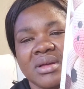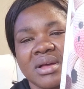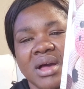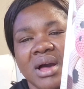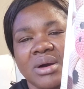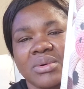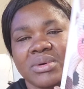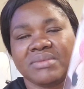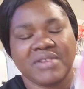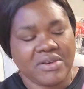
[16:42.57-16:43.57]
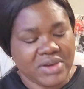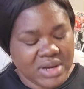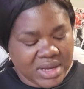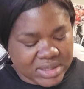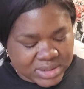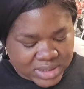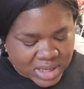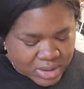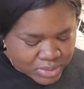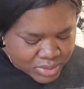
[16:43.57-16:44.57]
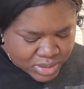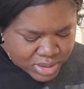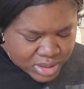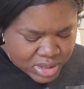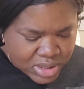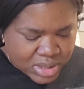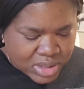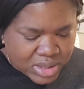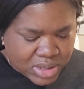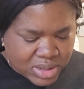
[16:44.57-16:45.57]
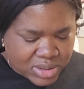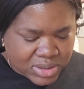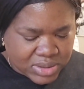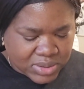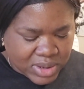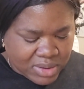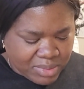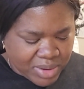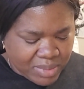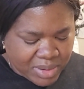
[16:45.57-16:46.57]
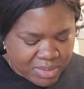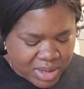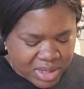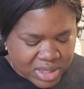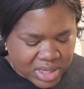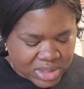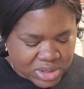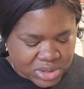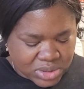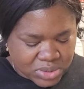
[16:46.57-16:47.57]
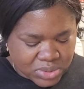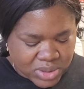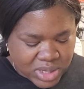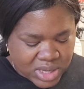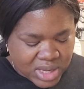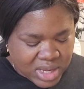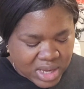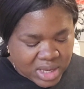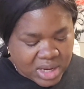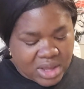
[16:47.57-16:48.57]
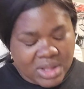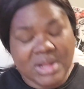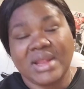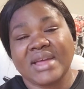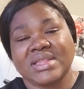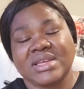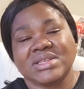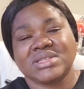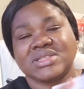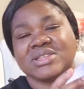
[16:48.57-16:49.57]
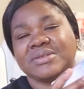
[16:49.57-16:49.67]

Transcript: cow. Very nice cow. So I probably make that too. And I like this.